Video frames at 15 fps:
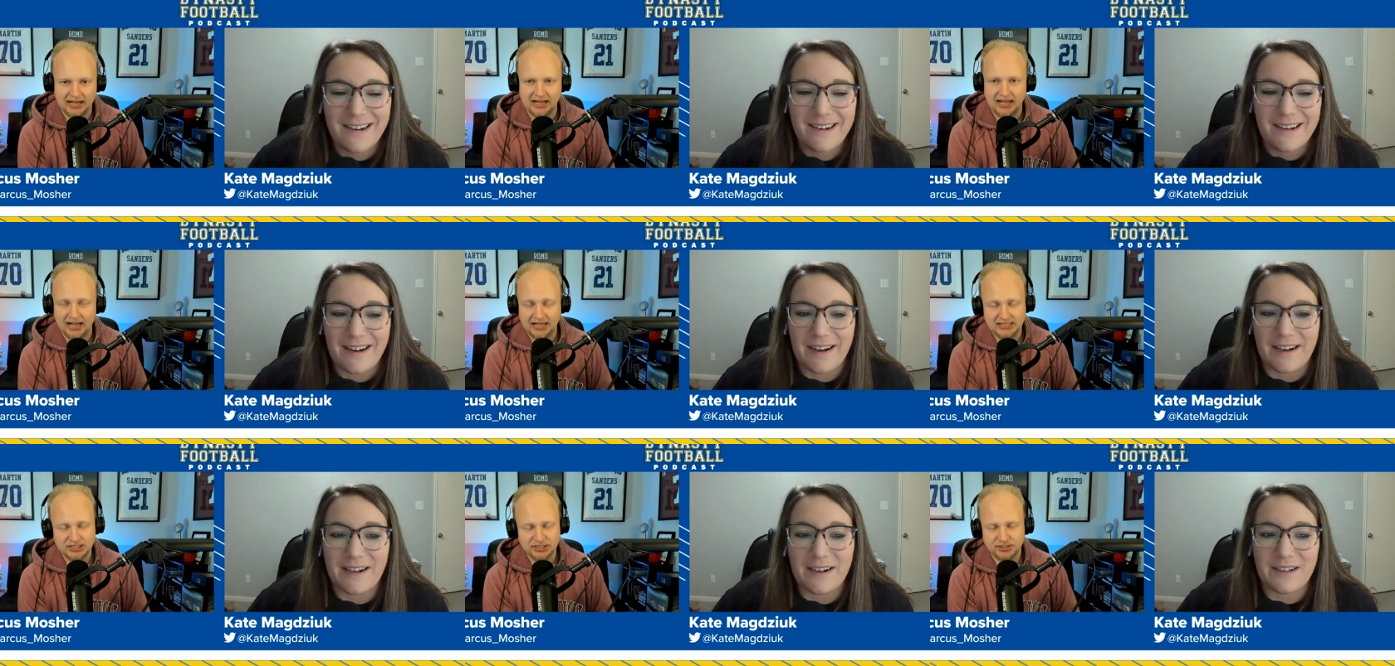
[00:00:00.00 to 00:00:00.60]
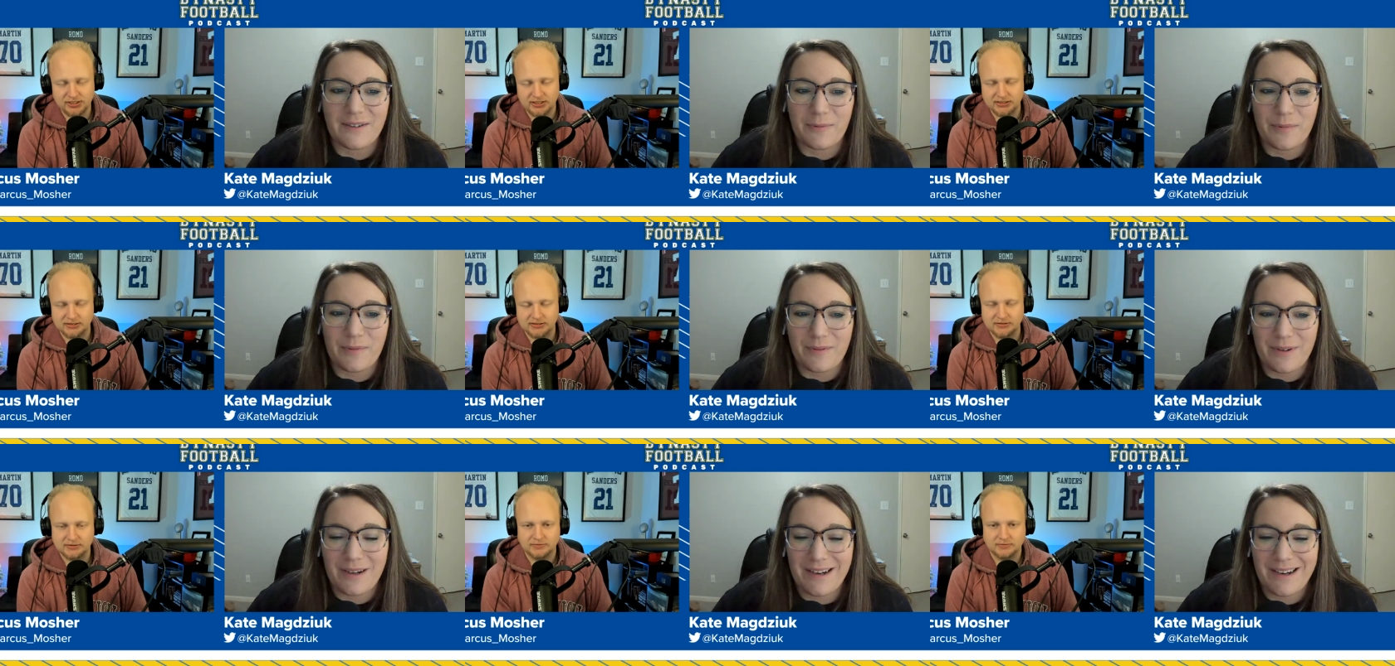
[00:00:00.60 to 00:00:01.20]
Speaker 1: As he uh, should.
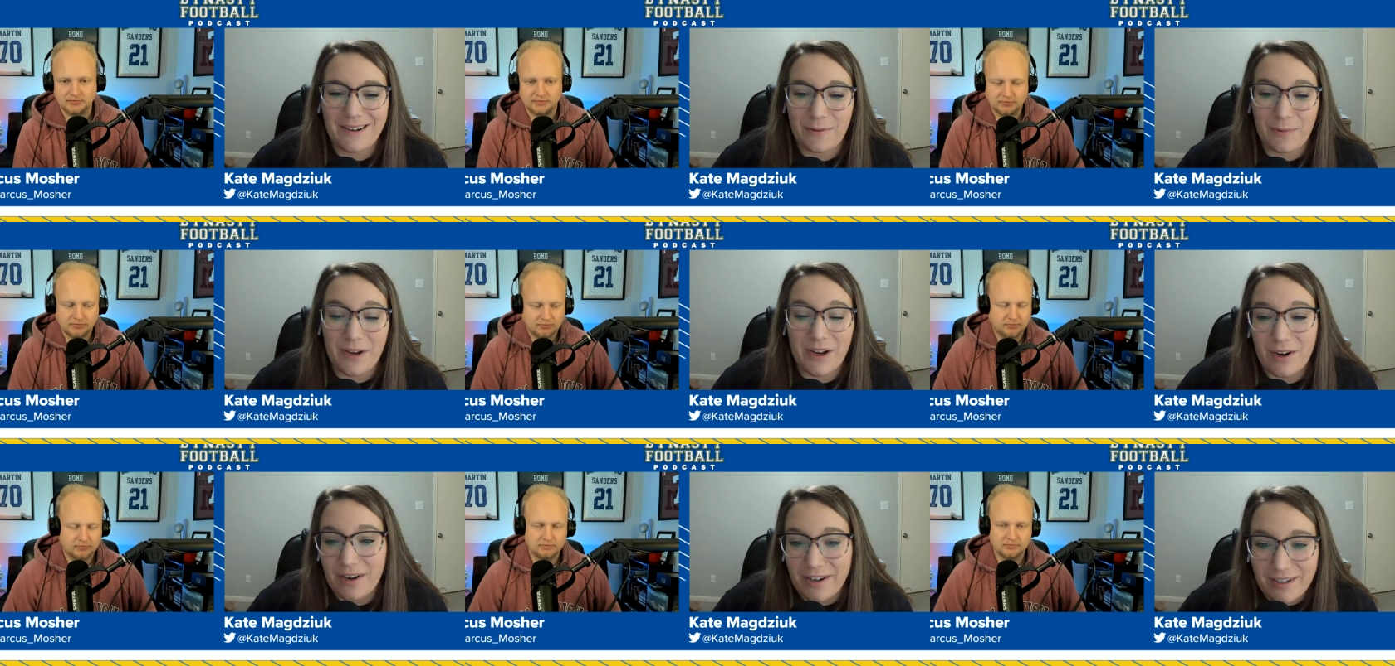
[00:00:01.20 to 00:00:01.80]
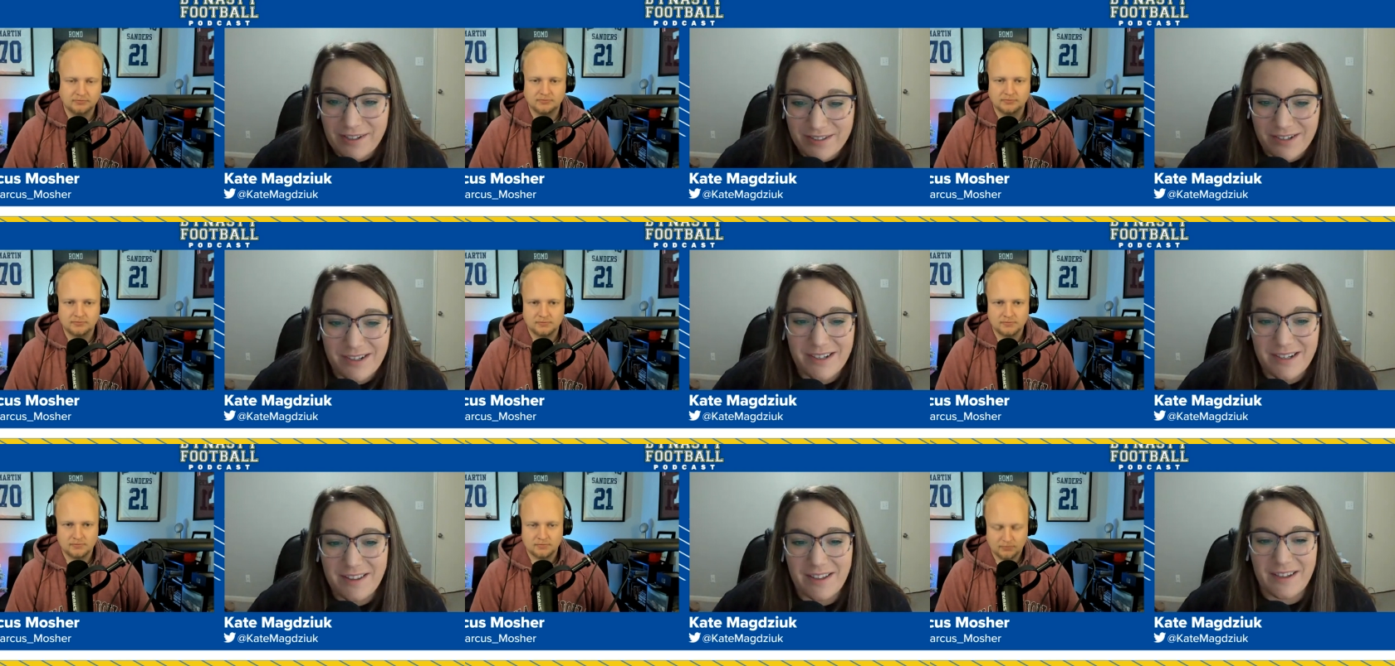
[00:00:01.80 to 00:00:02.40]
Speaker 2: We already
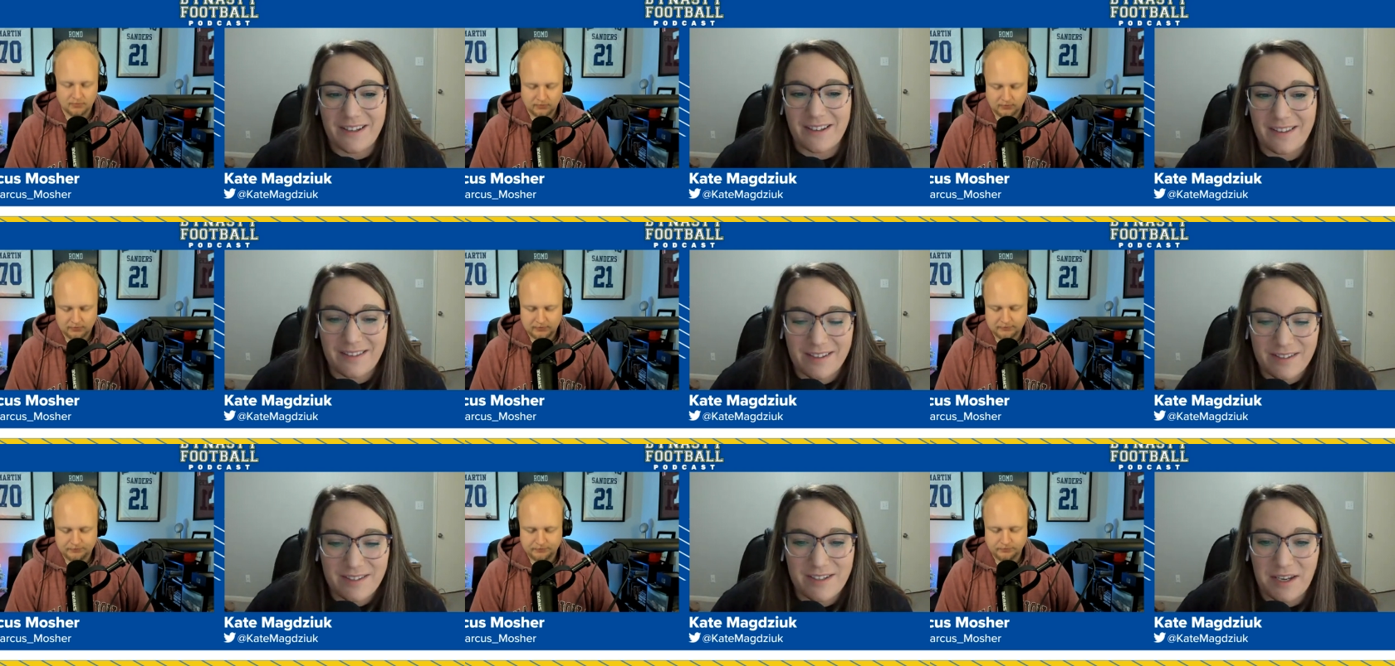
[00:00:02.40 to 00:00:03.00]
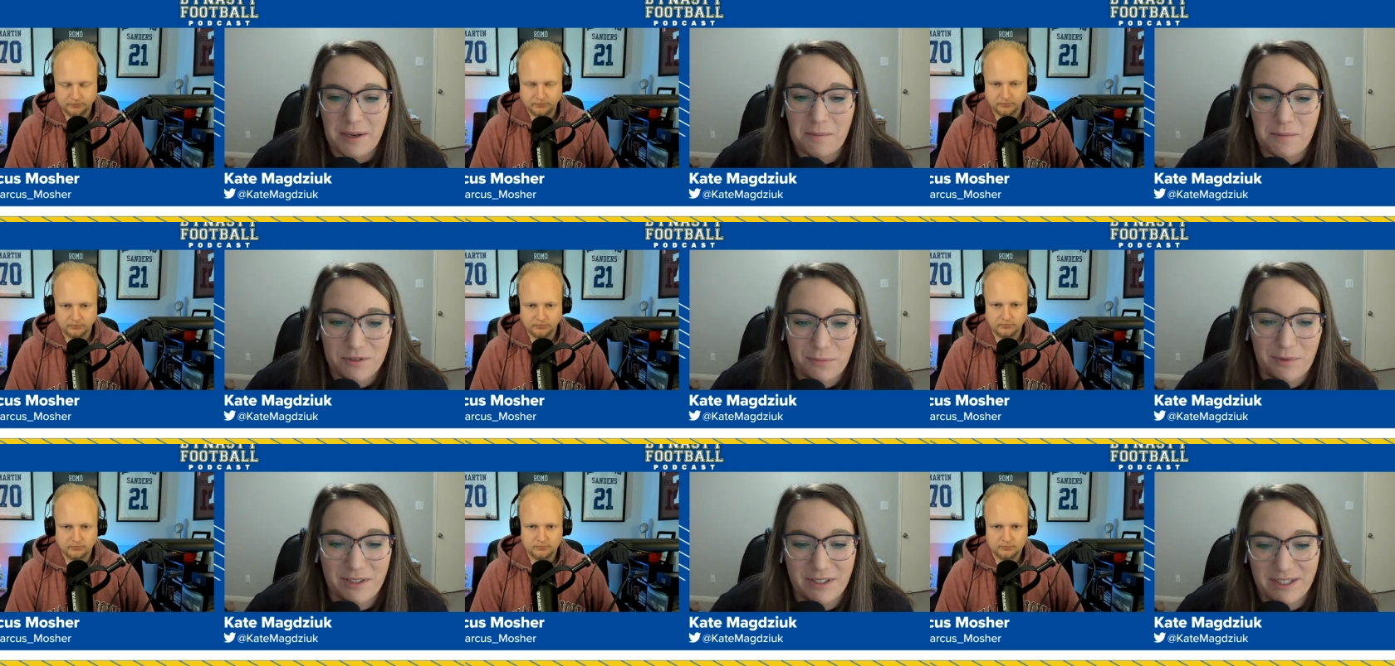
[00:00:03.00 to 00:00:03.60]
saw that this team was
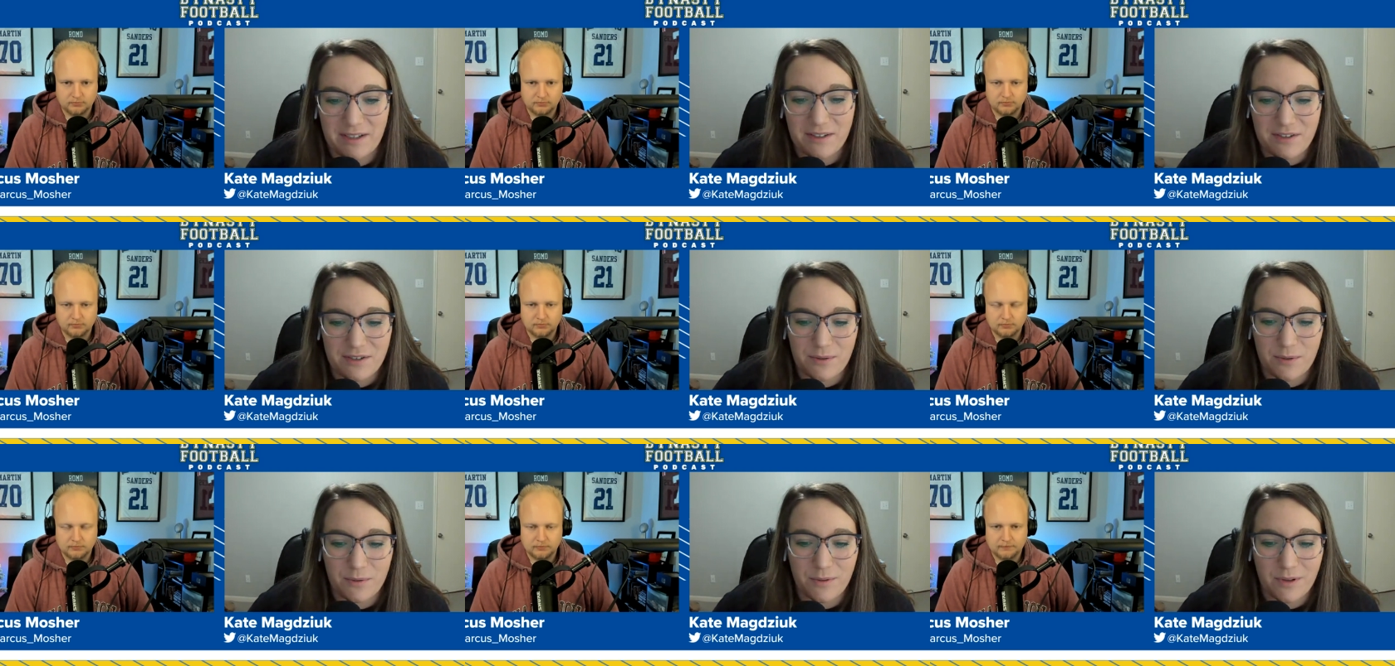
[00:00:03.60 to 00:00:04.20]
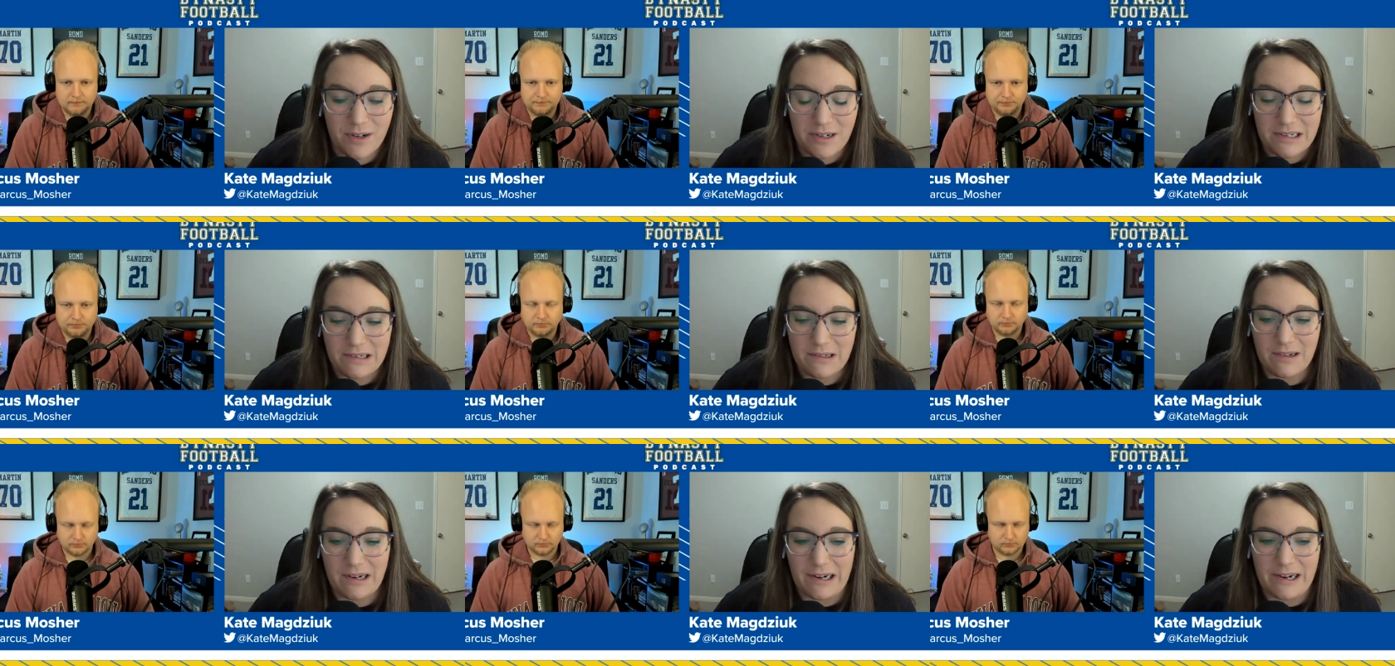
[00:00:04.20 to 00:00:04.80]
willing to
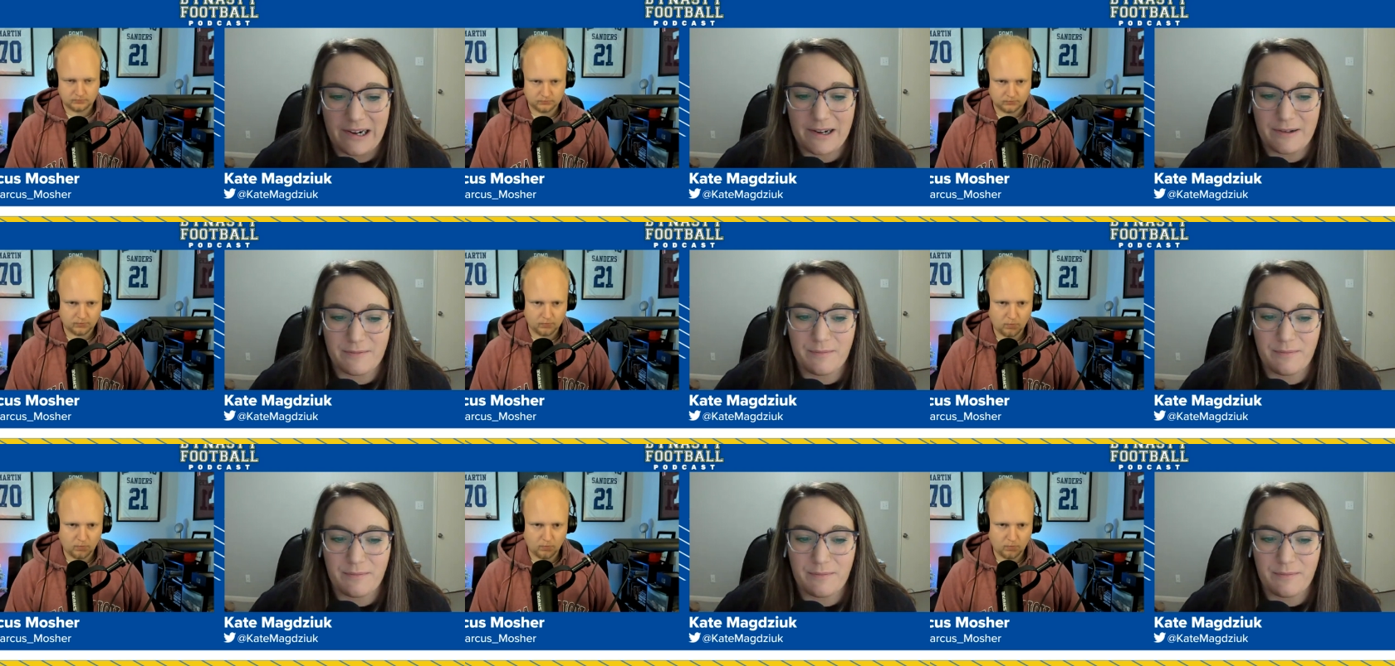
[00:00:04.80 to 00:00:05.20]
uh,